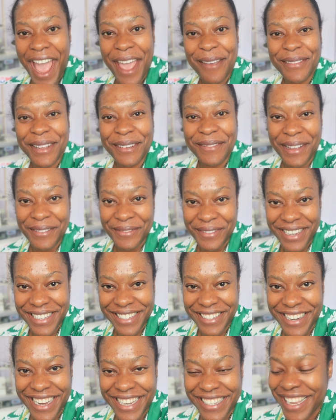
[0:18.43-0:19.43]
I made my
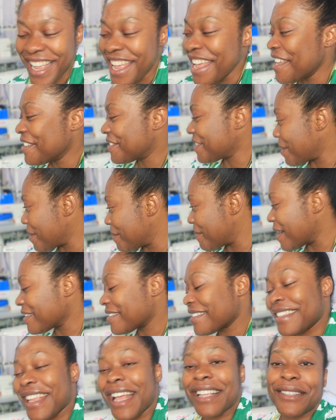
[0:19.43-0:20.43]
first dress. So I'm
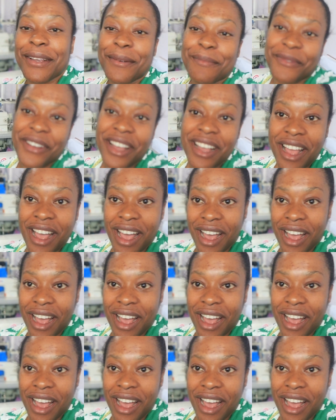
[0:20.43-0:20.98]
about to start up,